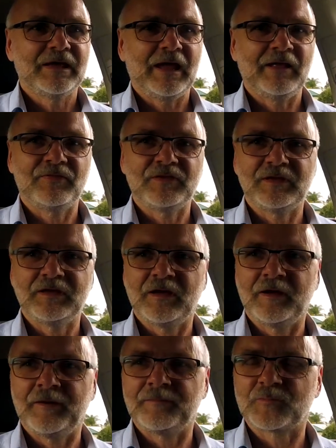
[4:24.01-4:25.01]
and
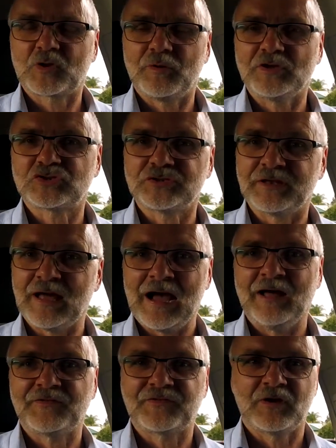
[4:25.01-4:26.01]
the question and
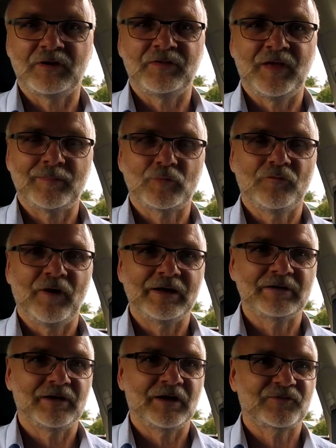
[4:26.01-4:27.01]
answer they
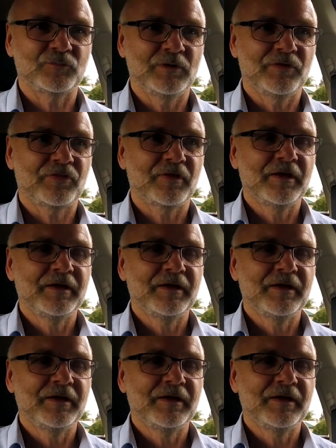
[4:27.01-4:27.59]
provided us with,